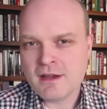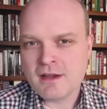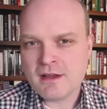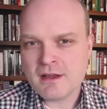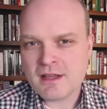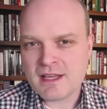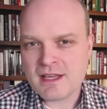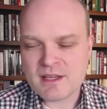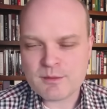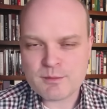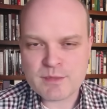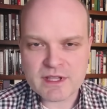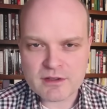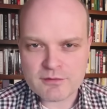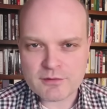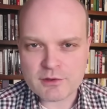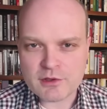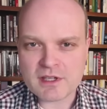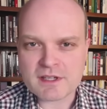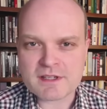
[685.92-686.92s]
he had been there for
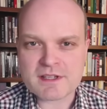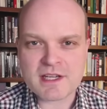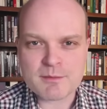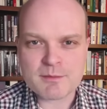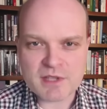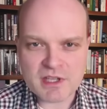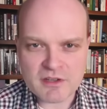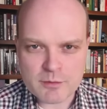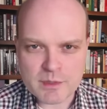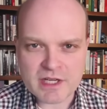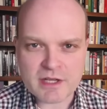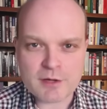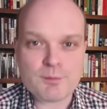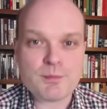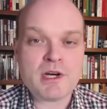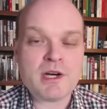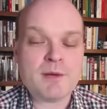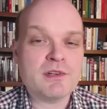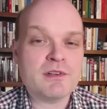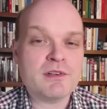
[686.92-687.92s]
a long time, government
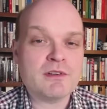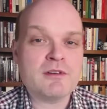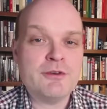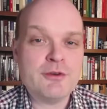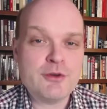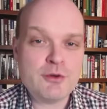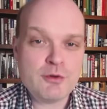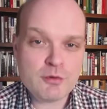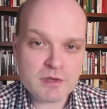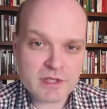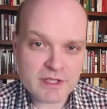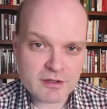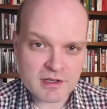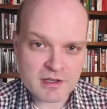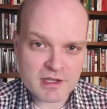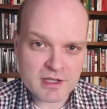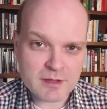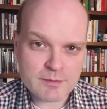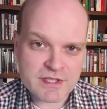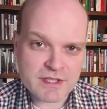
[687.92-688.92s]
unpopular. New leader
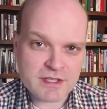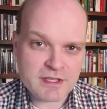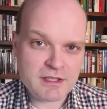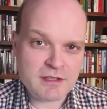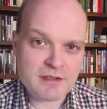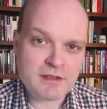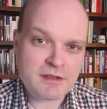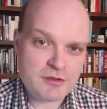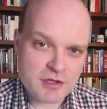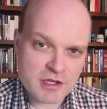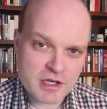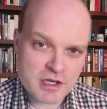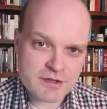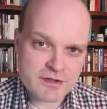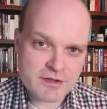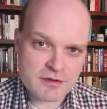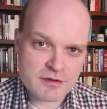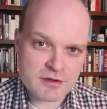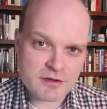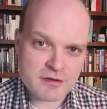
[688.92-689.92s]
comes in, John
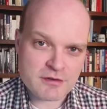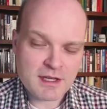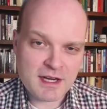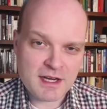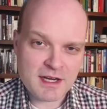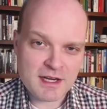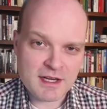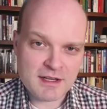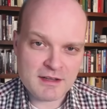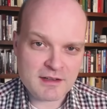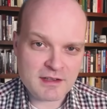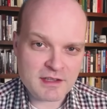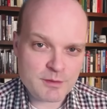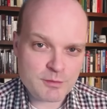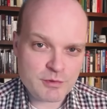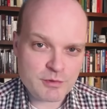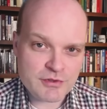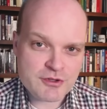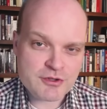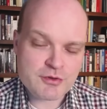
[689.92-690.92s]
Turner, and the
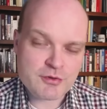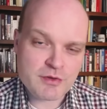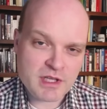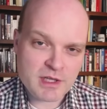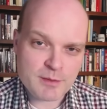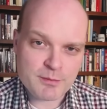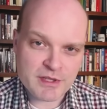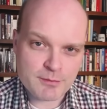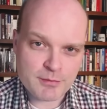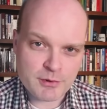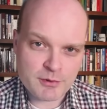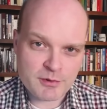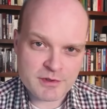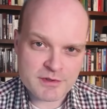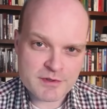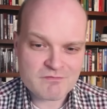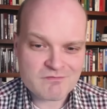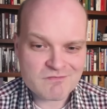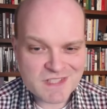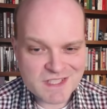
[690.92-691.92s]
Liberals shoot up in the polls.
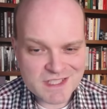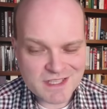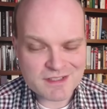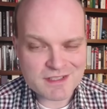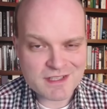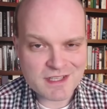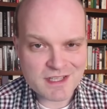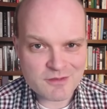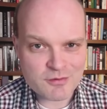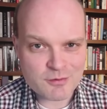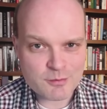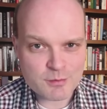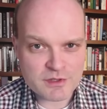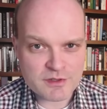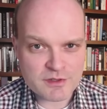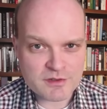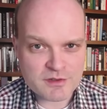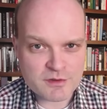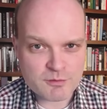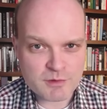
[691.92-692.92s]
Sounds kind of
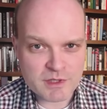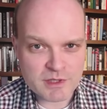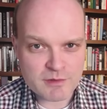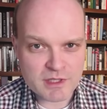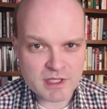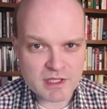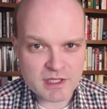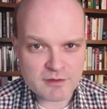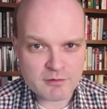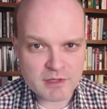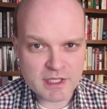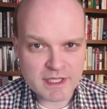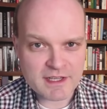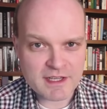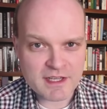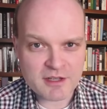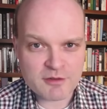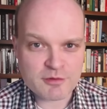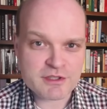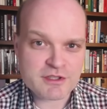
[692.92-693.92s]
familiar to what we got right
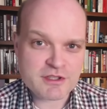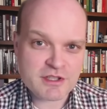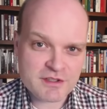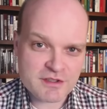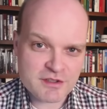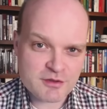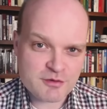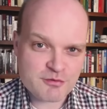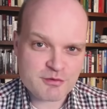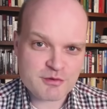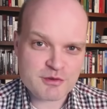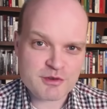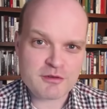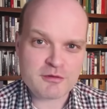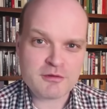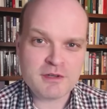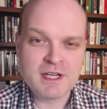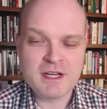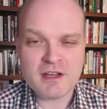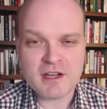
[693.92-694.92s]
now with Justin Trudeau,
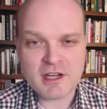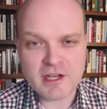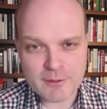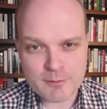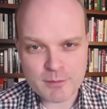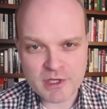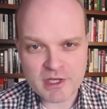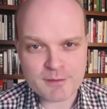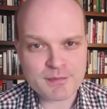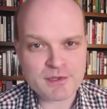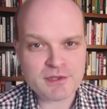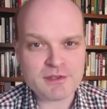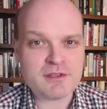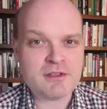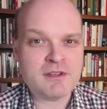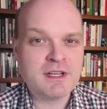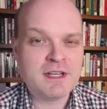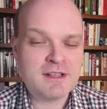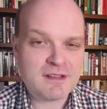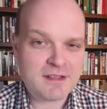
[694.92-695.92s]
unpopular,
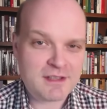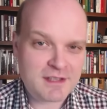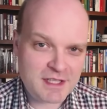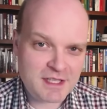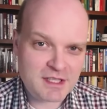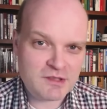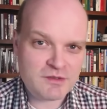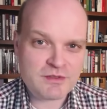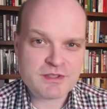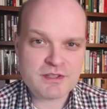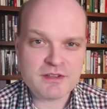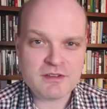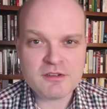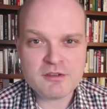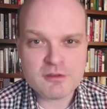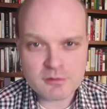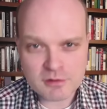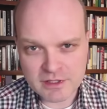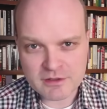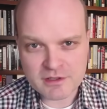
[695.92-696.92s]
leaves,
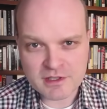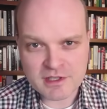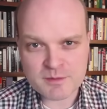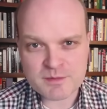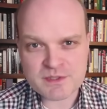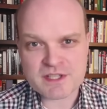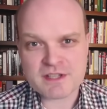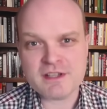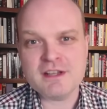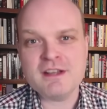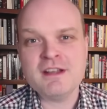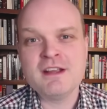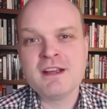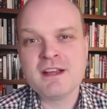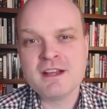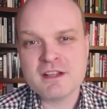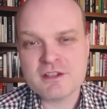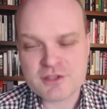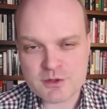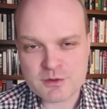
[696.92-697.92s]
new leader comes in,
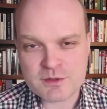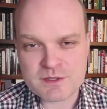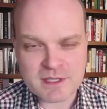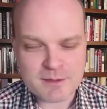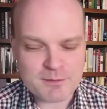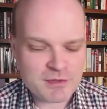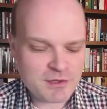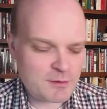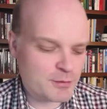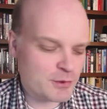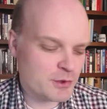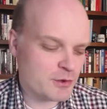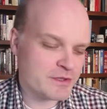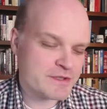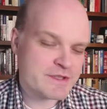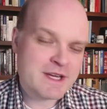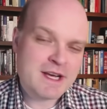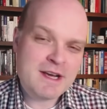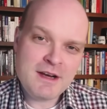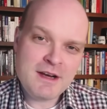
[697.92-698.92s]
shoots up in the polls.
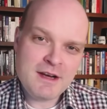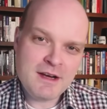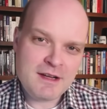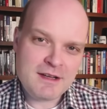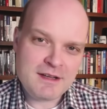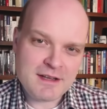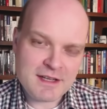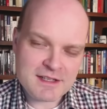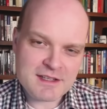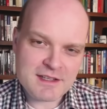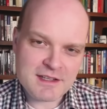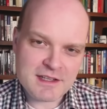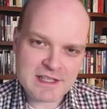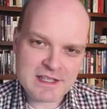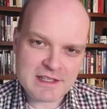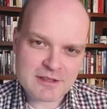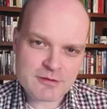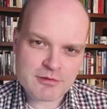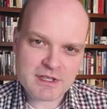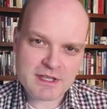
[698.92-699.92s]

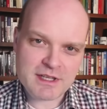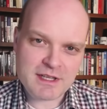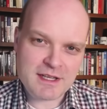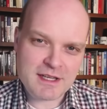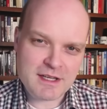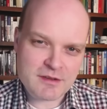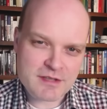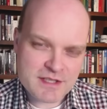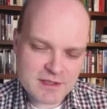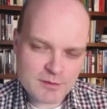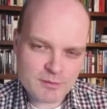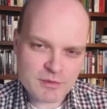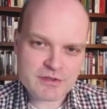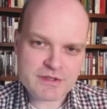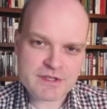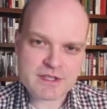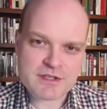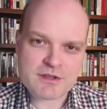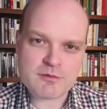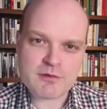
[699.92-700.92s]
1993, similar
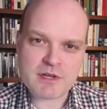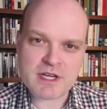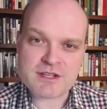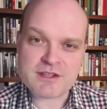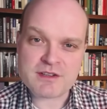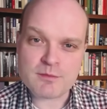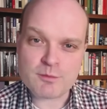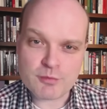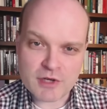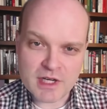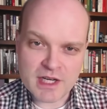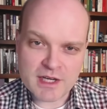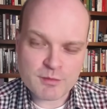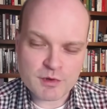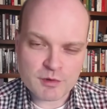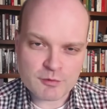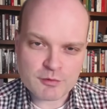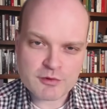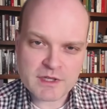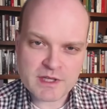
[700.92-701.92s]
situation. Brian
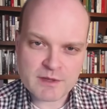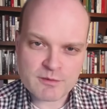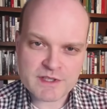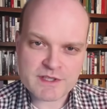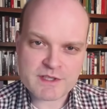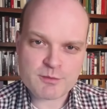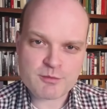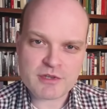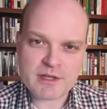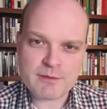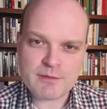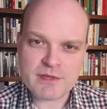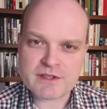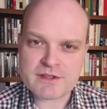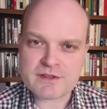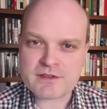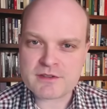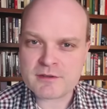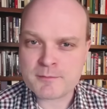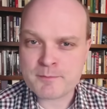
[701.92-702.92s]
Mulroney was the Prime
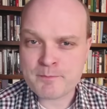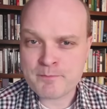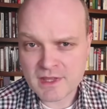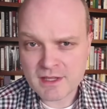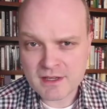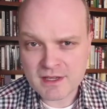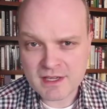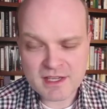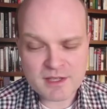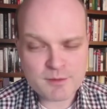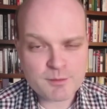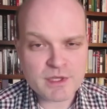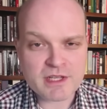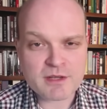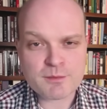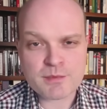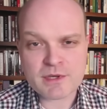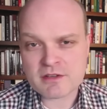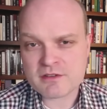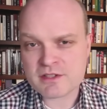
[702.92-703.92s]
Minister. He had been in
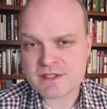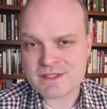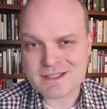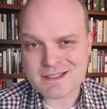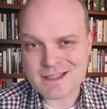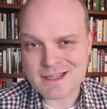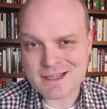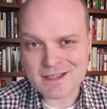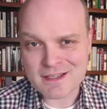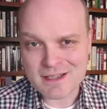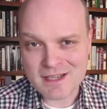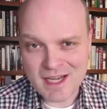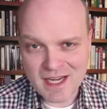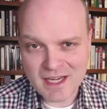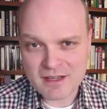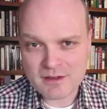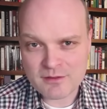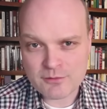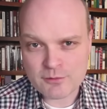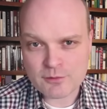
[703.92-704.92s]
power since
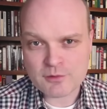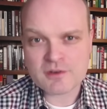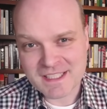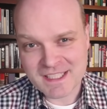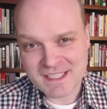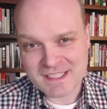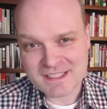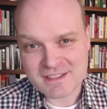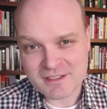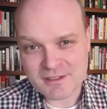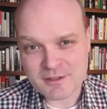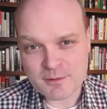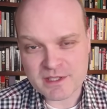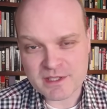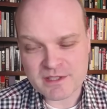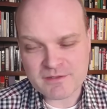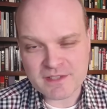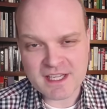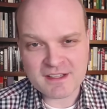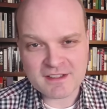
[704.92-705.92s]
1984. That's a little bit
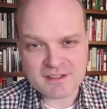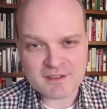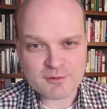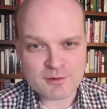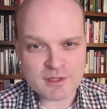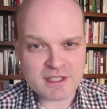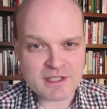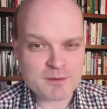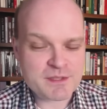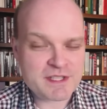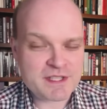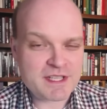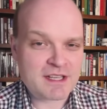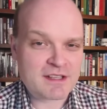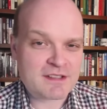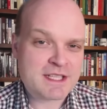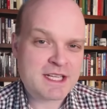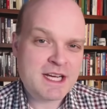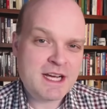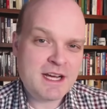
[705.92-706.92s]
of a hint of what comes
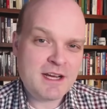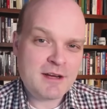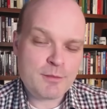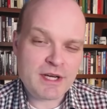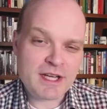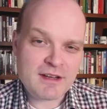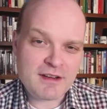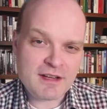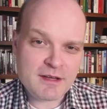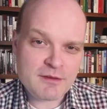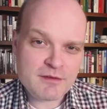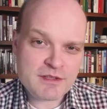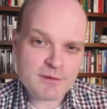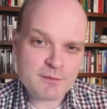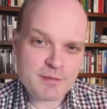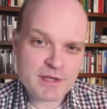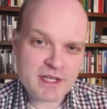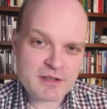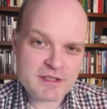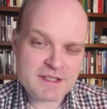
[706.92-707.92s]
next. But he was in
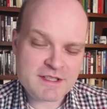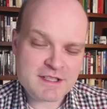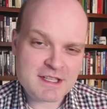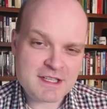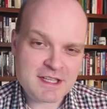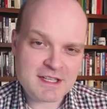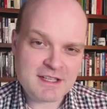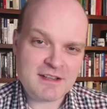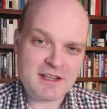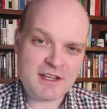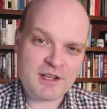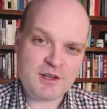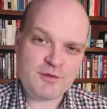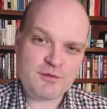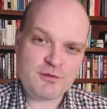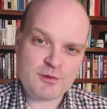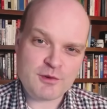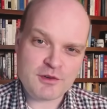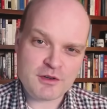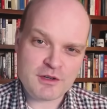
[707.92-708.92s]
power since
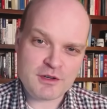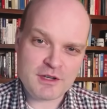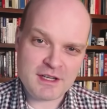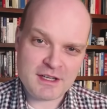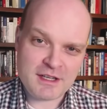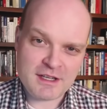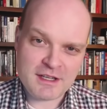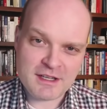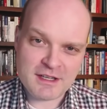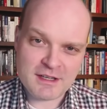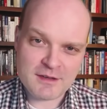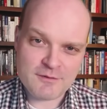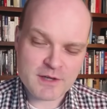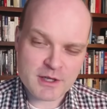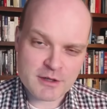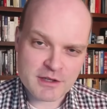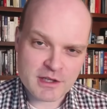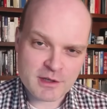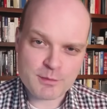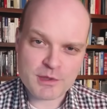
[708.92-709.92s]
1984,
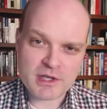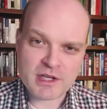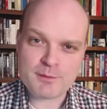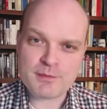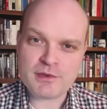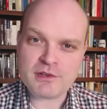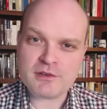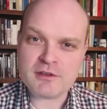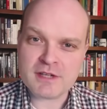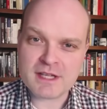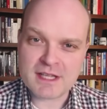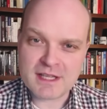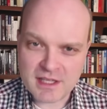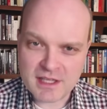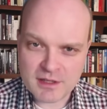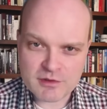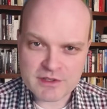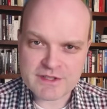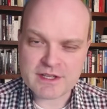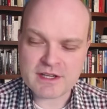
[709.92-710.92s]
very unpopular. He
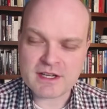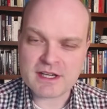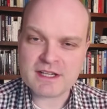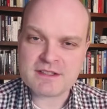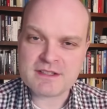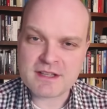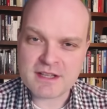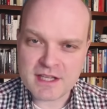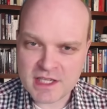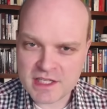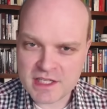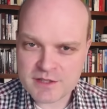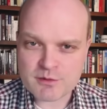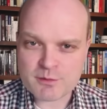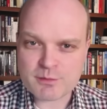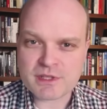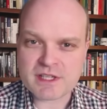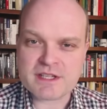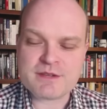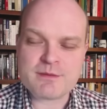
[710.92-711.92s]
resigns. He's
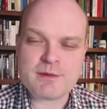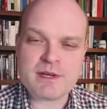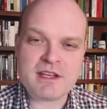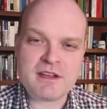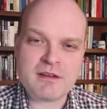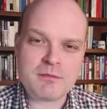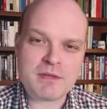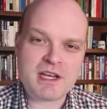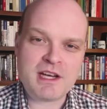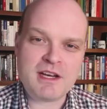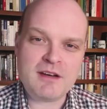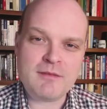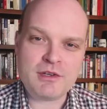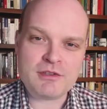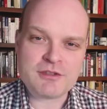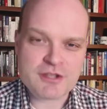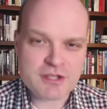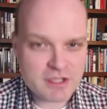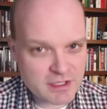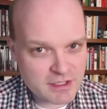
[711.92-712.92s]
replaced by Kim Campbell.
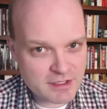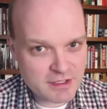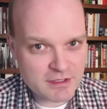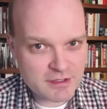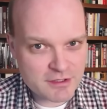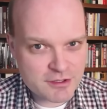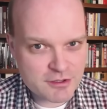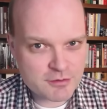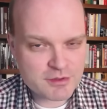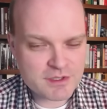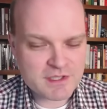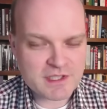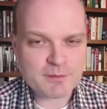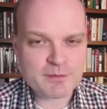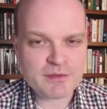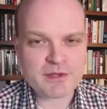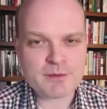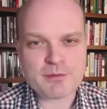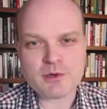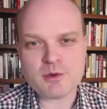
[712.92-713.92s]
She shoots up
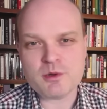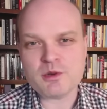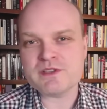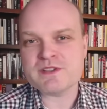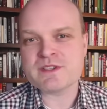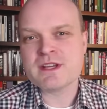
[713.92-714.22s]
in the polls.